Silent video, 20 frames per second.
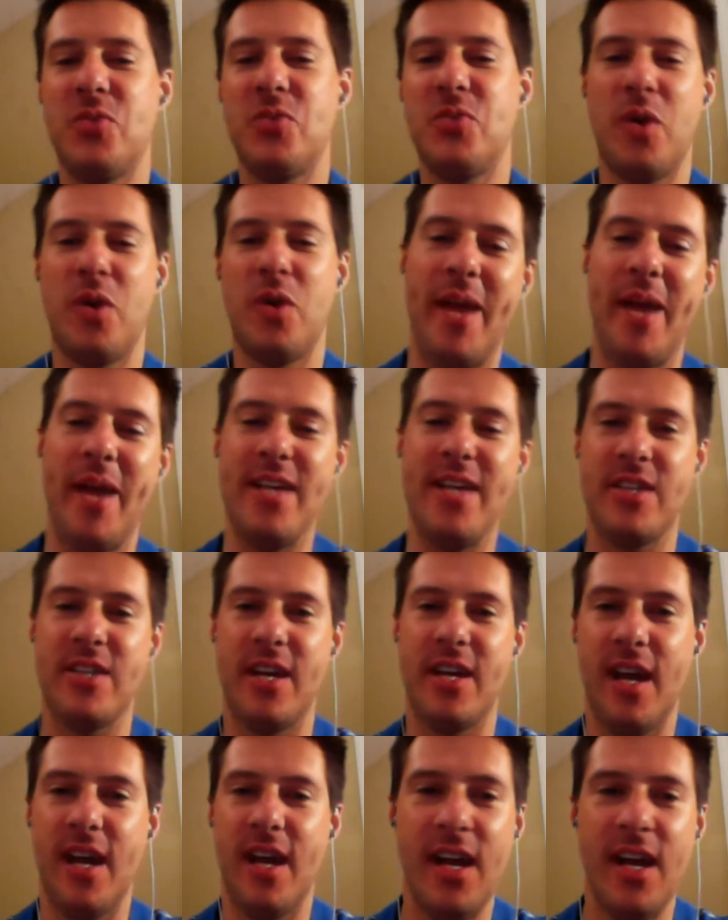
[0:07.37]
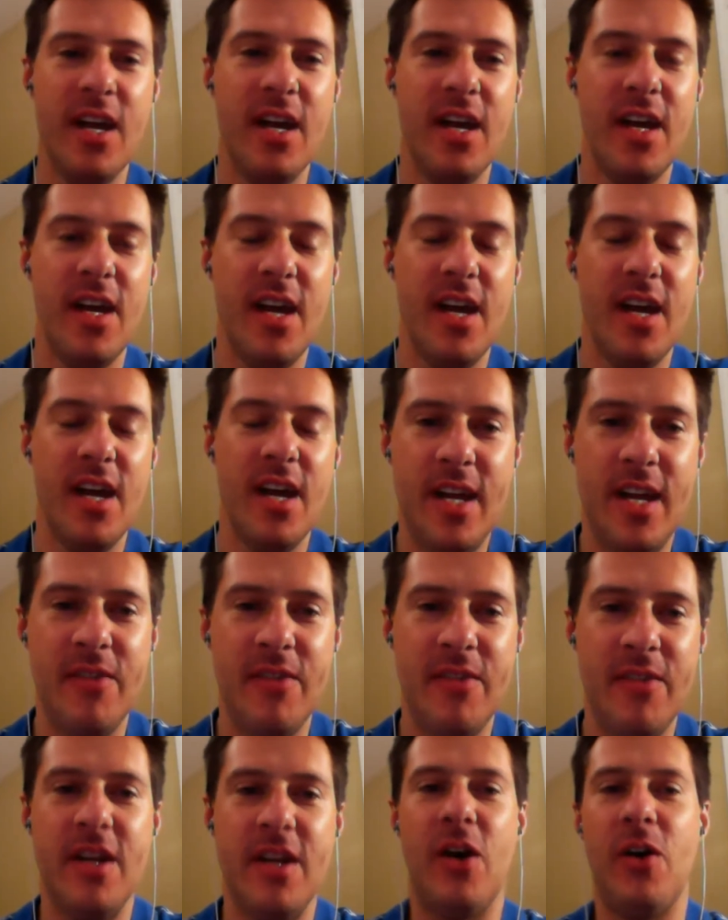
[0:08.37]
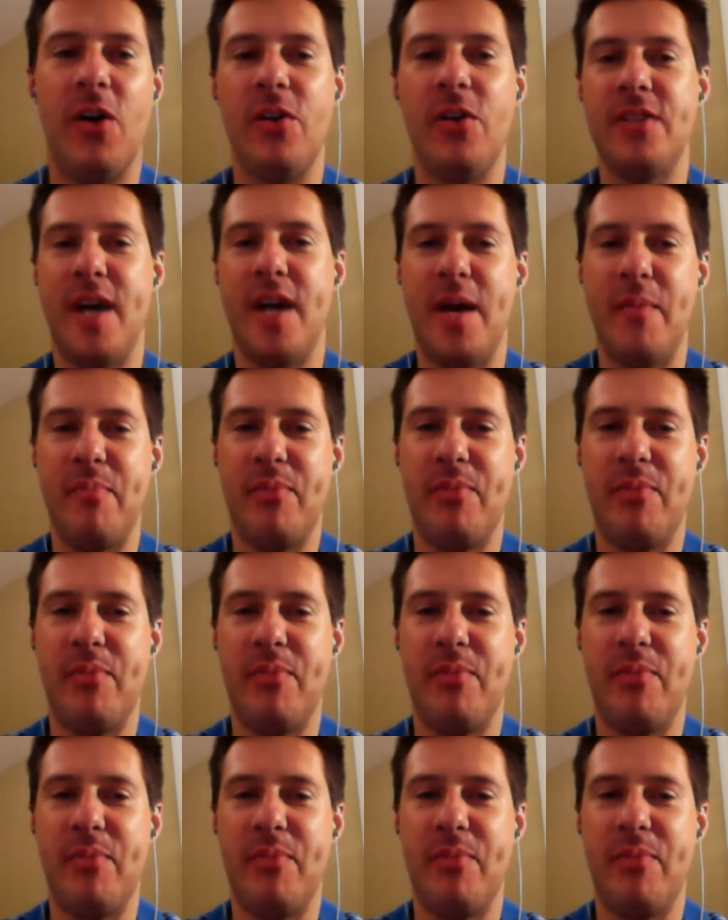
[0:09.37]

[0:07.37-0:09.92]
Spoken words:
were amazing, and even an all-time